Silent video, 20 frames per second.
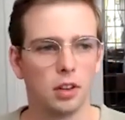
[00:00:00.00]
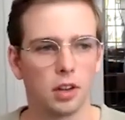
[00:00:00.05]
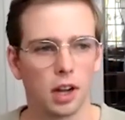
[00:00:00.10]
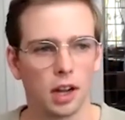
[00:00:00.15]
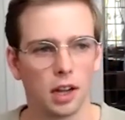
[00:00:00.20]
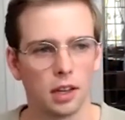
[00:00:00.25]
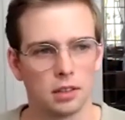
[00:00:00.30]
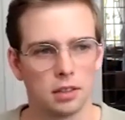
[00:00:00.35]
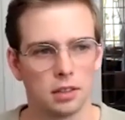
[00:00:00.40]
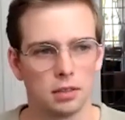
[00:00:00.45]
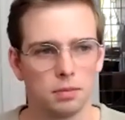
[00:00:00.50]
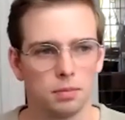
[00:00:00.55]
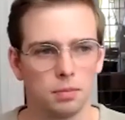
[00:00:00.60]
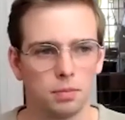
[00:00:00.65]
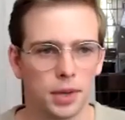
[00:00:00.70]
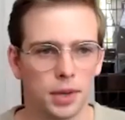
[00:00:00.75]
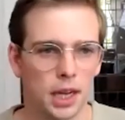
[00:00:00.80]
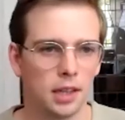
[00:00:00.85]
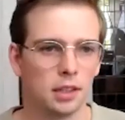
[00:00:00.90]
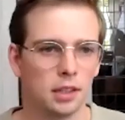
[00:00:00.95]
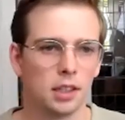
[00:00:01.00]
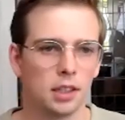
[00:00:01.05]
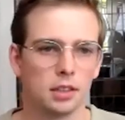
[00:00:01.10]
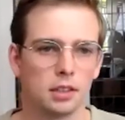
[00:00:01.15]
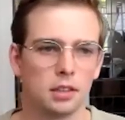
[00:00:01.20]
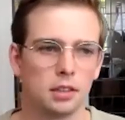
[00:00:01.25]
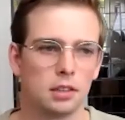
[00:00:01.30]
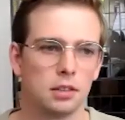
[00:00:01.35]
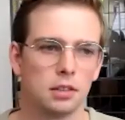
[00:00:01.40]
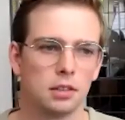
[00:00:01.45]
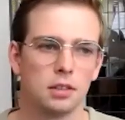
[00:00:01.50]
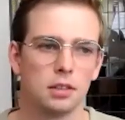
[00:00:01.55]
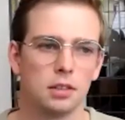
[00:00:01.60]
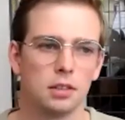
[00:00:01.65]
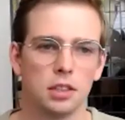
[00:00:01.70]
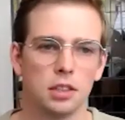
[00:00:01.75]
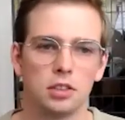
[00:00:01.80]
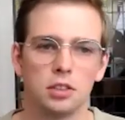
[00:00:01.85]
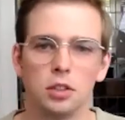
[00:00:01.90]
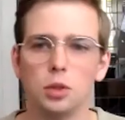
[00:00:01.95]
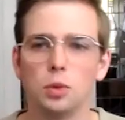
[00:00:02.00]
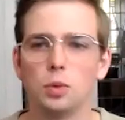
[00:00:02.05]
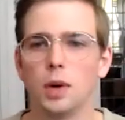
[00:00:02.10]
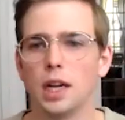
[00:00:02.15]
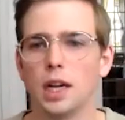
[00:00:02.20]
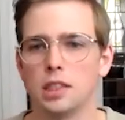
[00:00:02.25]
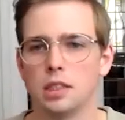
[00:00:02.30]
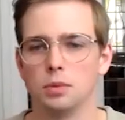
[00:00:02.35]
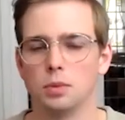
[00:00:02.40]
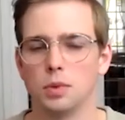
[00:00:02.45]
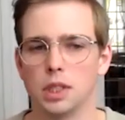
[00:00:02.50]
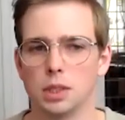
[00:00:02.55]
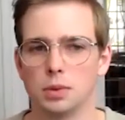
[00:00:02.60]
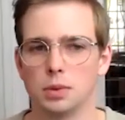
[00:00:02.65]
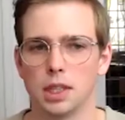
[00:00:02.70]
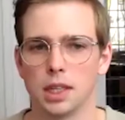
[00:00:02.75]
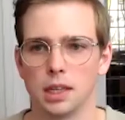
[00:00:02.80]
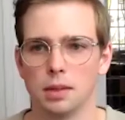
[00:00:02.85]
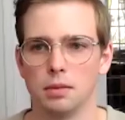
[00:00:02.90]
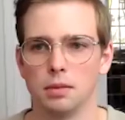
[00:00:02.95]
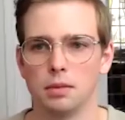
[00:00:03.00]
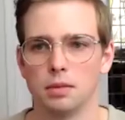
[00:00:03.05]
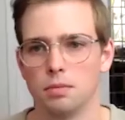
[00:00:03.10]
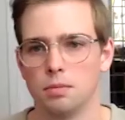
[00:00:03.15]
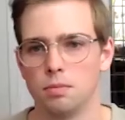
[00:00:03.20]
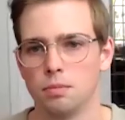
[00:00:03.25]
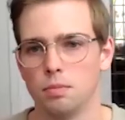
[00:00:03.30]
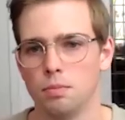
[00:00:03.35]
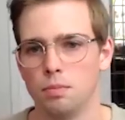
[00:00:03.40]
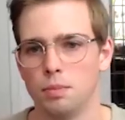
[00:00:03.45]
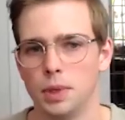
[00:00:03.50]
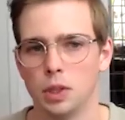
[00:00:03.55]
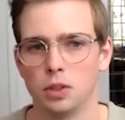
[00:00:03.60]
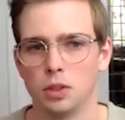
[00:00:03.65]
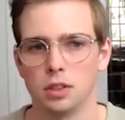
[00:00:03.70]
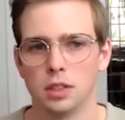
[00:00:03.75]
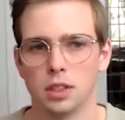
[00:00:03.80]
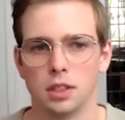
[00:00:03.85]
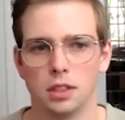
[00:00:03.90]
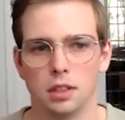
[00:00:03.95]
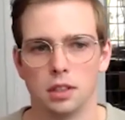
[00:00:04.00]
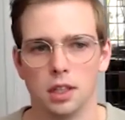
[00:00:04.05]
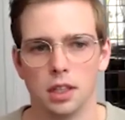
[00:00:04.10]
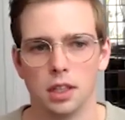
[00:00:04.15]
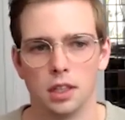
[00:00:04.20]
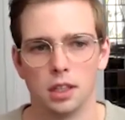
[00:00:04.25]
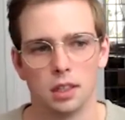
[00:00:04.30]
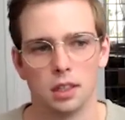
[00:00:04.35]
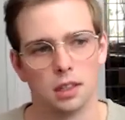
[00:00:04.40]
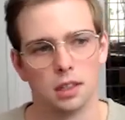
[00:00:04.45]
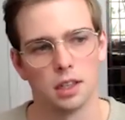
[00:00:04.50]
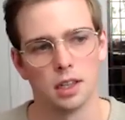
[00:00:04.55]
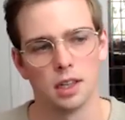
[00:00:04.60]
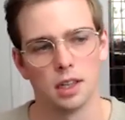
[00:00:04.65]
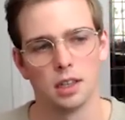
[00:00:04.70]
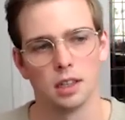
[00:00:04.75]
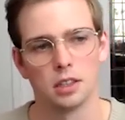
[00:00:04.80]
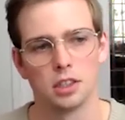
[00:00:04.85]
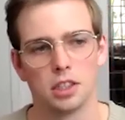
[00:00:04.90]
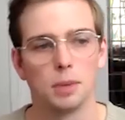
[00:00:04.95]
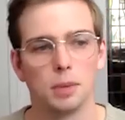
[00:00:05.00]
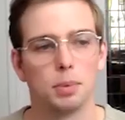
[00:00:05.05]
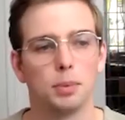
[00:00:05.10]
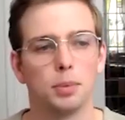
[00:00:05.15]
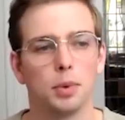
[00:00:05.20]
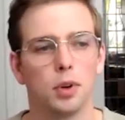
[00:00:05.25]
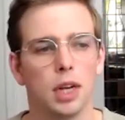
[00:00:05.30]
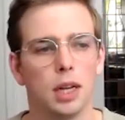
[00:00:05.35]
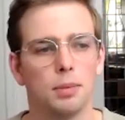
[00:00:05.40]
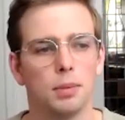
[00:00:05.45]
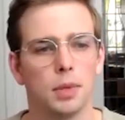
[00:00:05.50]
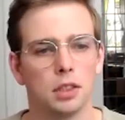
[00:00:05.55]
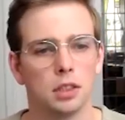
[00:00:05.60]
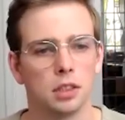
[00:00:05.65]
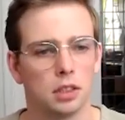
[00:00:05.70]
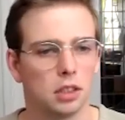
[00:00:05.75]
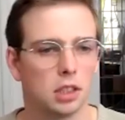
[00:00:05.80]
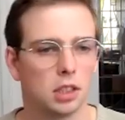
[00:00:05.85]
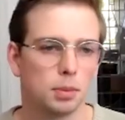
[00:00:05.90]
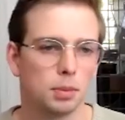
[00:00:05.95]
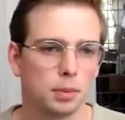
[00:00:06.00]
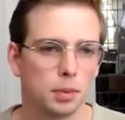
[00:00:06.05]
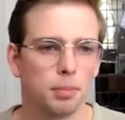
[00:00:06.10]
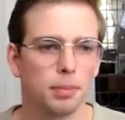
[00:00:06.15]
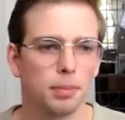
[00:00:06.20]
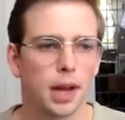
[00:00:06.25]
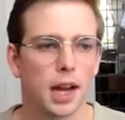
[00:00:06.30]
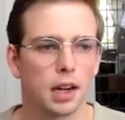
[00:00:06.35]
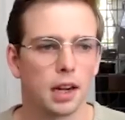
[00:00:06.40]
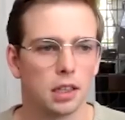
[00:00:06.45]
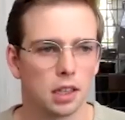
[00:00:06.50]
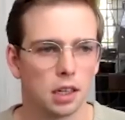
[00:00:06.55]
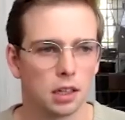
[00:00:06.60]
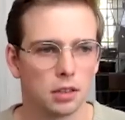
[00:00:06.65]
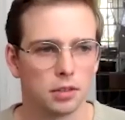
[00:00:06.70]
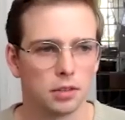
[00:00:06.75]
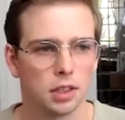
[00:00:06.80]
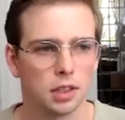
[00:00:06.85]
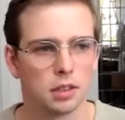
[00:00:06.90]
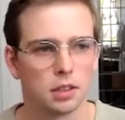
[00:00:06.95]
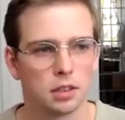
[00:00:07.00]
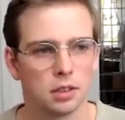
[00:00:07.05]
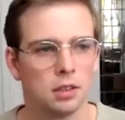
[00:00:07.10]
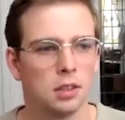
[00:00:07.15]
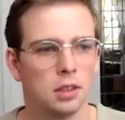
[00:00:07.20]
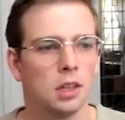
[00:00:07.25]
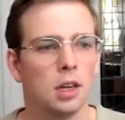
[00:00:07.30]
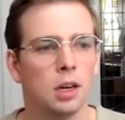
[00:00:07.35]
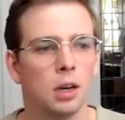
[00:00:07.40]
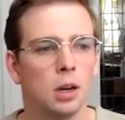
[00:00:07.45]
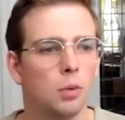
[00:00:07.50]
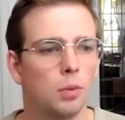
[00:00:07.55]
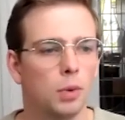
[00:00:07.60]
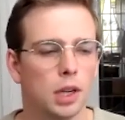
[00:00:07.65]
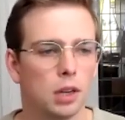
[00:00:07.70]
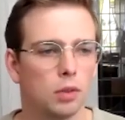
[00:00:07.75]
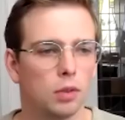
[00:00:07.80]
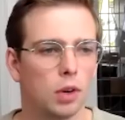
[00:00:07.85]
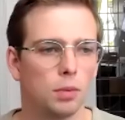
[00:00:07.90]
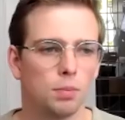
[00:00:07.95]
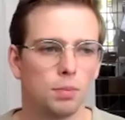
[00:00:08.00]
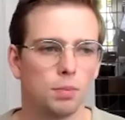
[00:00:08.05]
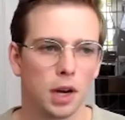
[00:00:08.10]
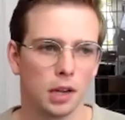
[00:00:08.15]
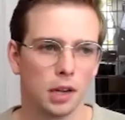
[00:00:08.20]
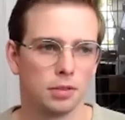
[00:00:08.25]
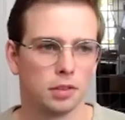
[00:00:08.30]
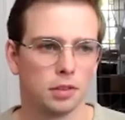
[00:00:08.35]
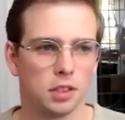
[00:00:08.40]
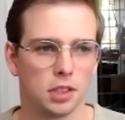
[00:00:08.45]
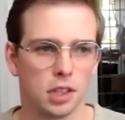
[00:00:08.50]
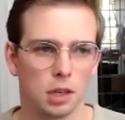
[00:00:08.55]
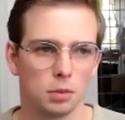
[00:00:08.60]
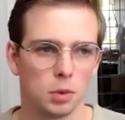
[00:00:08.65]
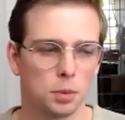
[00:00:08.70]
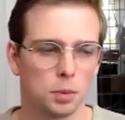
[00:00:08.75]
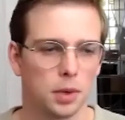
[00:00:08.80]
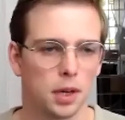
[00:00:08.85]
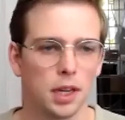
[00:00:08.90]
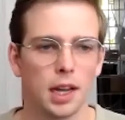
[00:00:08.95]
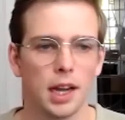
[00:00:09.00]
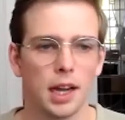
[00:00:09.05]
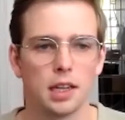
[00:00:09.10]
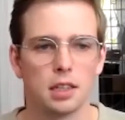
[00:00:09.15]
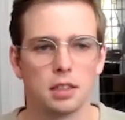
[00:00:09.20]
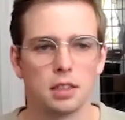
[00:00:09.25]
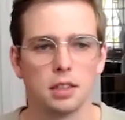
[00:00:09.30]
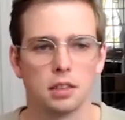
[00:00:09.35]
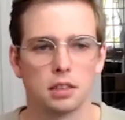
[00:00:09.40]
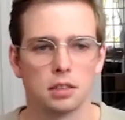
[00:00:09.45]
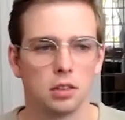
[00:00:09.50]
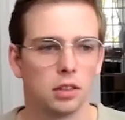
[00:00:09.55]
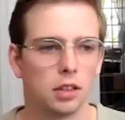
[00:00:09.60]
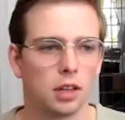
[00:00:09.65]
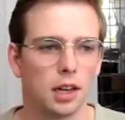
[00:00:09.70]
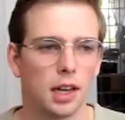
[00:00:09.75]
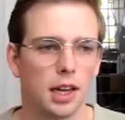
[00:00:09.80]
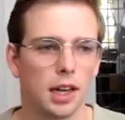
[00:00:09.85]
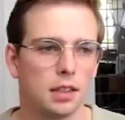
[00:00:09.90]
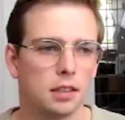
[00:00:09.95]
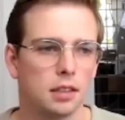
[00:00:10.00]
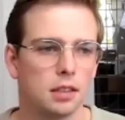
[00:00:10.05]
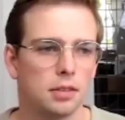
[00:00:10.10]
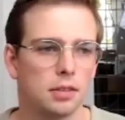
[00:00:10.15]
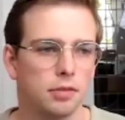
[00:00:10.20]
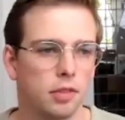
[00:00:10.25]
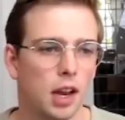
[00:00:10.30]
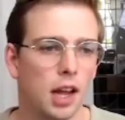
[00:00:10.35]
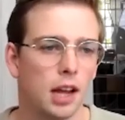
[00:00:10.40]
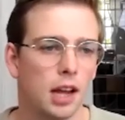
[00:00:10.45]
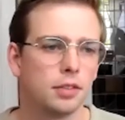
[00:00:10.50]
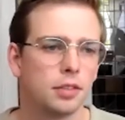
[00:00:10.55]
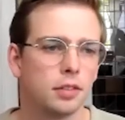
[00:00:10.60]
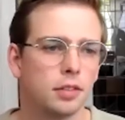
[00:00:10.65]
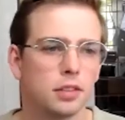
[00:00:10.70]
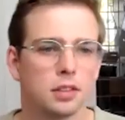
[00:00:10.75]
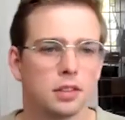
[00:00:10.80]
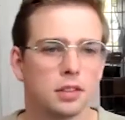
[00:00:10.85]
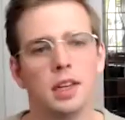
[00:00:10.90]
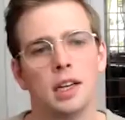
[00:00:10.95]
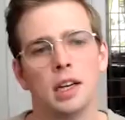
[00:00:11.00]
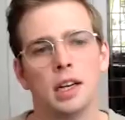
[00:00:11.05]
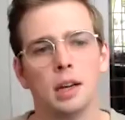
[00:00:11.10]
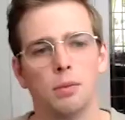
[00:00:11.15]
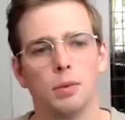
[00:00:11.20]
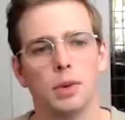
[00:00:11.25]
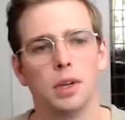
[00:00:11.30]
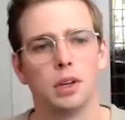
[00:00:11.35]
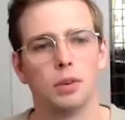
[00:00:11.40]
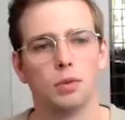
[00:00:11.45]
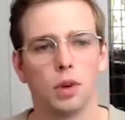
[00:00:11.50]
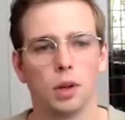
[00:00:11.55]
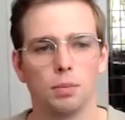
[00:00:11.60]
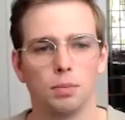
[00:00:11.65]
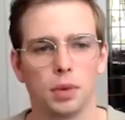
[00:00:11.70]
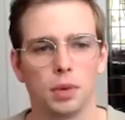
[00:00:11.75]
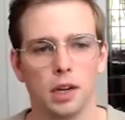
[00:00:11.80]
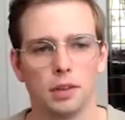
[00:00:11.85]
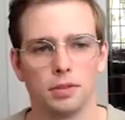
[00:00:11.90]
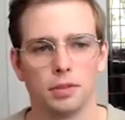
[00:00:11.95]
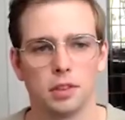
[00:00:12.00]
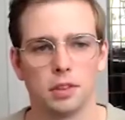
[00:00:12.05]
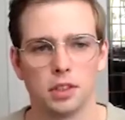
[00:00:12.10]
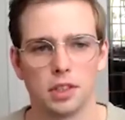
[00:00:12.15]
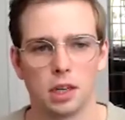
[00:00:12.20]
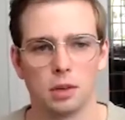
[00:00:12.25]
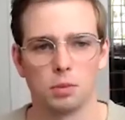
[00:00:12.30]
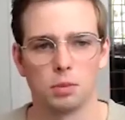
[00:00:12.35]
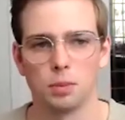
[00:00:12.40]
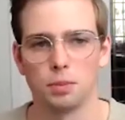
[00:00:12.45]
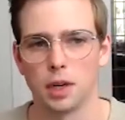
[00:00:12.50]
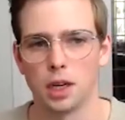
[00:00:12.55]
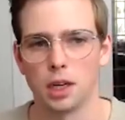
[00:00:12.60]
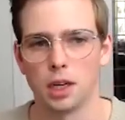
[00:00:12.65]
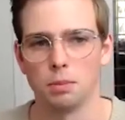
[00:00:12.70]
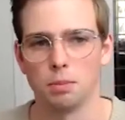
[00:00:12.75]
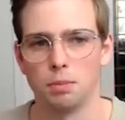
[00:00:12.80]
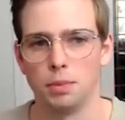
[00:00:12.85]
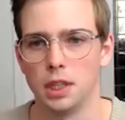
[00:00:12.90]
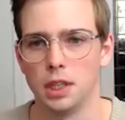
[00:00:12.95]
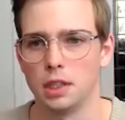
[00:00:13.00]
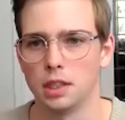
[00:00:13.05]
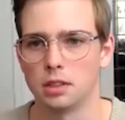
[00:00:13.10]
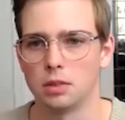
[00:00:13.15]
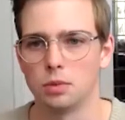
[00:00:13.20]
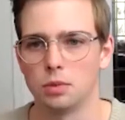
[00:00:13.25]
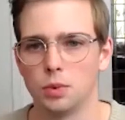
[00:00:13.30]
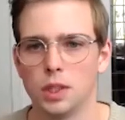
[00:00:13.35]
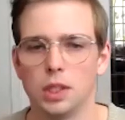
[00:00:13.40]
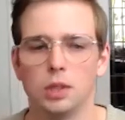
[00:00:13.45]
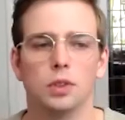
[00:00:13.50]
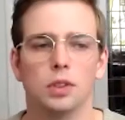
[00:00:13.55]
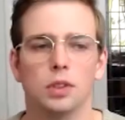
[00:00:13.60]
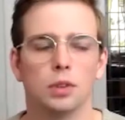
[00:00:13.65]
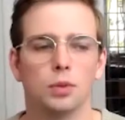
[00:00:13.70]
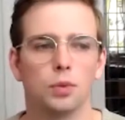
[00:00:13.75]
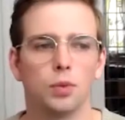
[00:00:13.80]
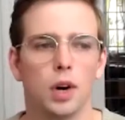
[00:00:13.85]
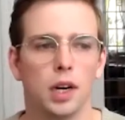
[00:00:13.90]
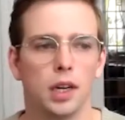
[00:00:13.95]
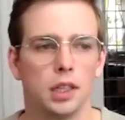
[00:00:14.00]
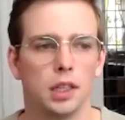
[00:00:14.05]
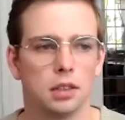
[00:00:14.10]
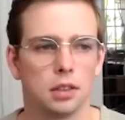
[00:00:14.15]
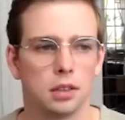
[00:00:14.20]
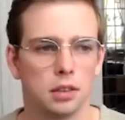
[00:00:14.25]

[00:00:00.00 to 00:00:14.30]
at pandas, there's two ways in which we can build a shippable image, a shippable package out of this. We can run Python setup.py sdist on the left. We can run Python setup.py bdist wheel on the right.